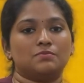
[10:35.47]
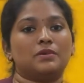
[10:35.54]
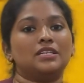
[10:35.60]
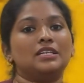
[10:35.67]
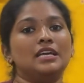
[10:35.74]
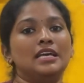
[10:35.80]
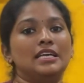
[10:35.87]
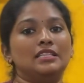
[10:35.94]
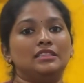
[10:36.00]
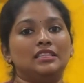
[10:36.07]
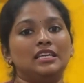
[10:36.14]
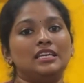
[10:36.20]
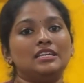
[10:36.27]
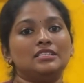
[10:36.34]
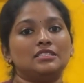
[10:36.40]
but
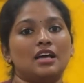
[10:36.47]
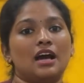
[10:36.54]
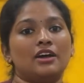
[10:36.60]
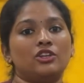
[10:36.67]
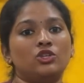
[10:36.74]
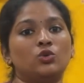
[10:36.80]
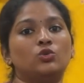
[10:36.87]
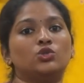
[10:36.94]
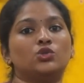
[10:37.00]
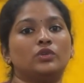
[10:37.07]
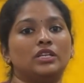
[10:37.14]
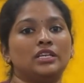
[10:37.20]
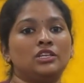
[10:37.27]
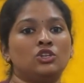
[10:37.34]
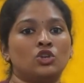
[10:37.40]
these are
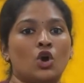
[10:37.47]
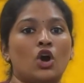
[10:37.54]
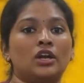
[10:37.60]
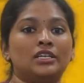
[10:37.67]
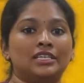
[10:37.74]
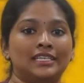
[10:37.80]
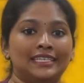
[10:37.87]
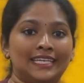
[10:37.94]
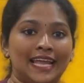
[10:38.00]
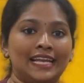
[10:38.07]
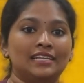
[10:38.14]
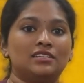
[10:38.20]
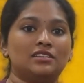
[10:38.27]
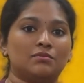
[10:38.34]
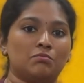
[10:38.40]
usually not
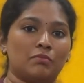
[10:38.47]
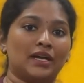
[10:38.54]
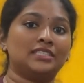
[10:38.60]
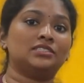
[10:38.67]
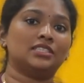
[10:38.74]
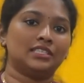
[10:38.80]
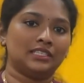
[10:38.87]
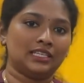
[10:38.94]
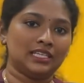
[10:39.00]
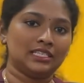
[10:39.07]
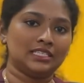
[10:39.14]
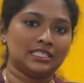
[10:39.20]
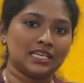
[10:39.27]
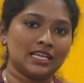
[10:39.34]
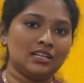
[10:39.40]
dealt much in
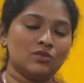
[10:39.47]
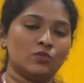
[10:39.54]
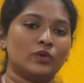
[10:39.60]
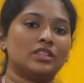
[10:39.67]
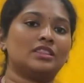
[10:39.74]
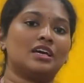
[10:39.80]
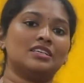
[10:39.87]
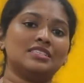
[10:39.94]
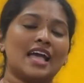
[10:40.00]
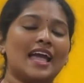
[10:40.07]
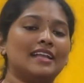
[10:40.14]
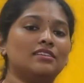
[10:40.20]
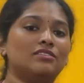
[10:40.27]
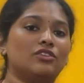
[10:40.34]
detail with us, and